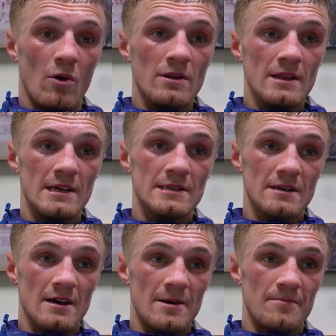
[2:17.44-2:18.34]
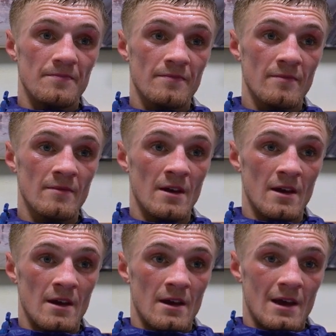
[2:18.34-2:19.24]
want these um,
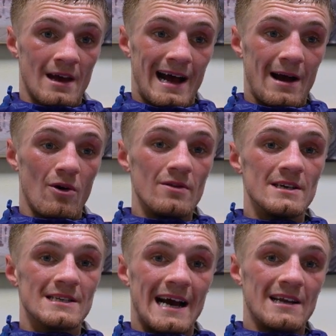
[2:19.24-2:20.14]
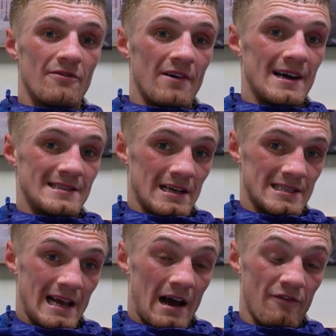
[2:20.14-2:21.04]
I want these kind of fights. I
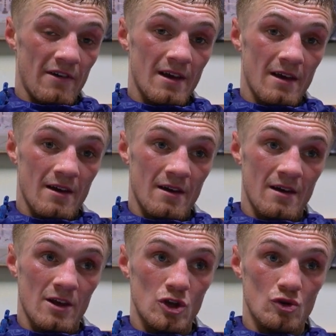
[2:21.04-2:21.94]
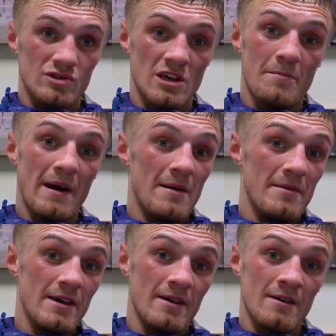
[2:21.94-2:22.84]
see. I think you'll see a better
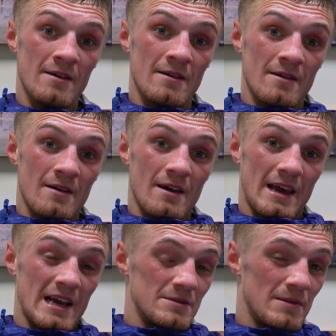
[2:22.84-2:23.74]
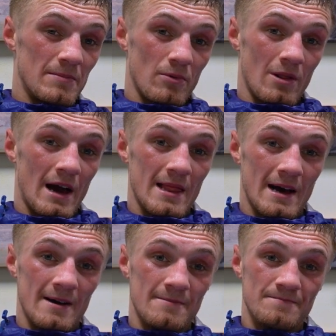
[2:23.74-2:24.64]
me against people like
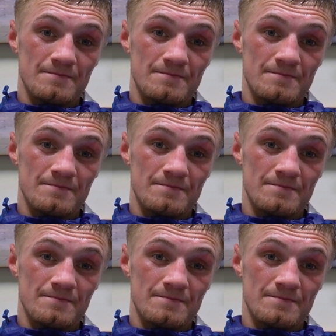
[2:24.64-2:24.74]
that.